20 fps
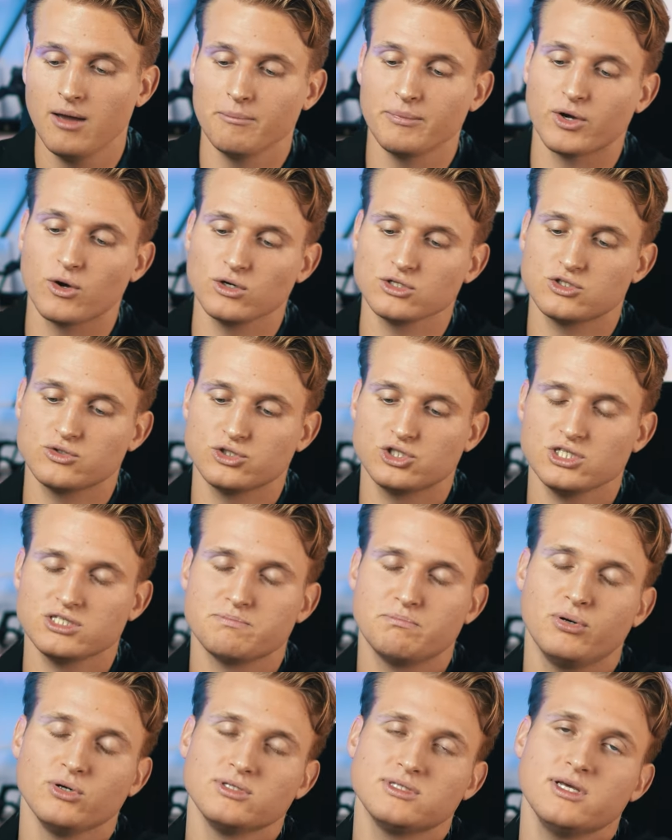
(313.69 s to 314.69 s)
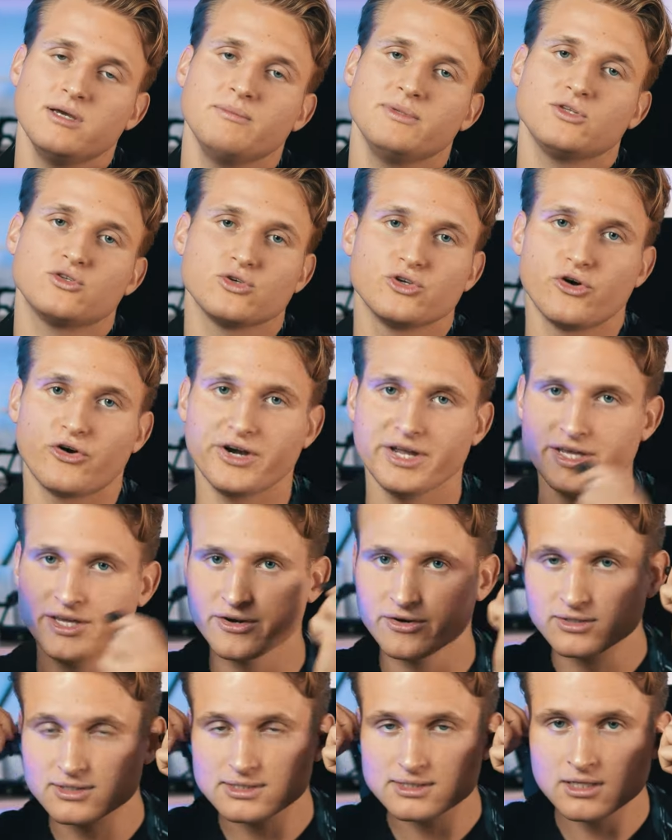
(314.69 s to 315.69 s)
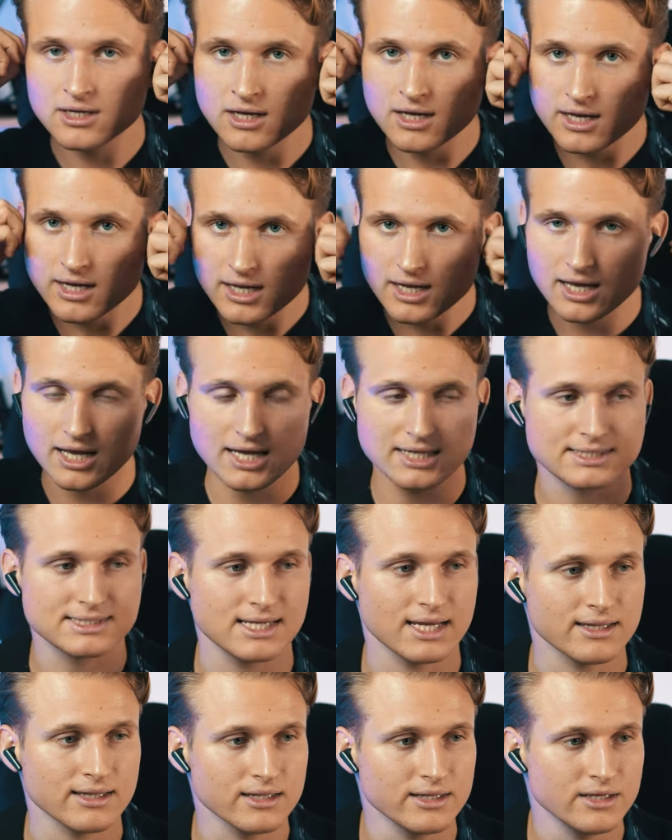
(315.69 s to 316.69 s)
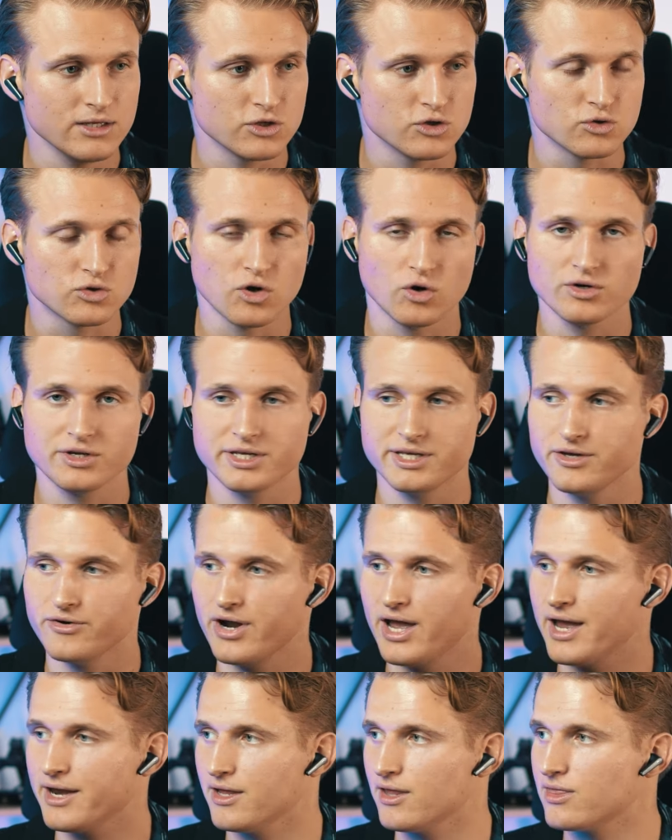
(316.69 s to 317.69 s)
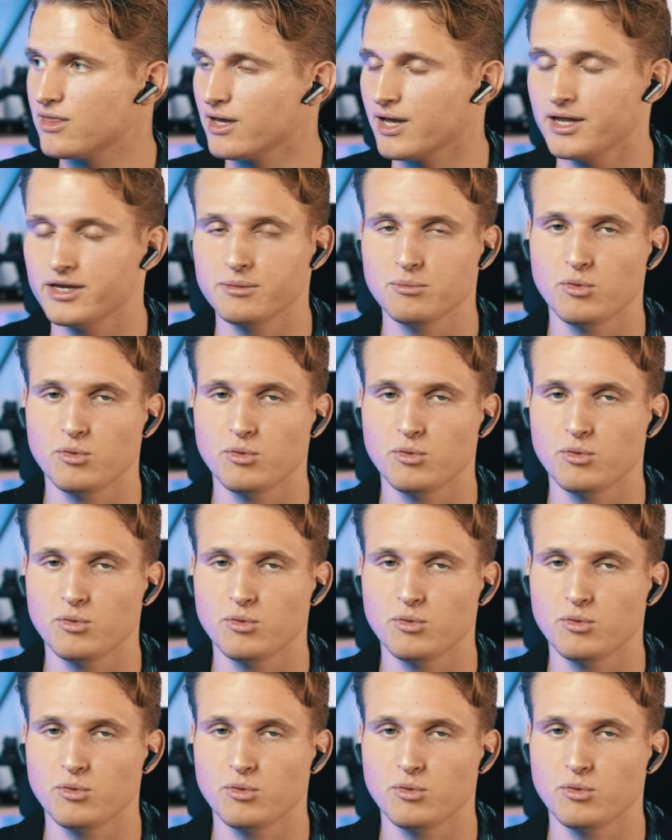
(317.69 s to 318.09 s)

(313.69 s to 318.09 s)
because you just put them into your ears and suddenly you don't hear anything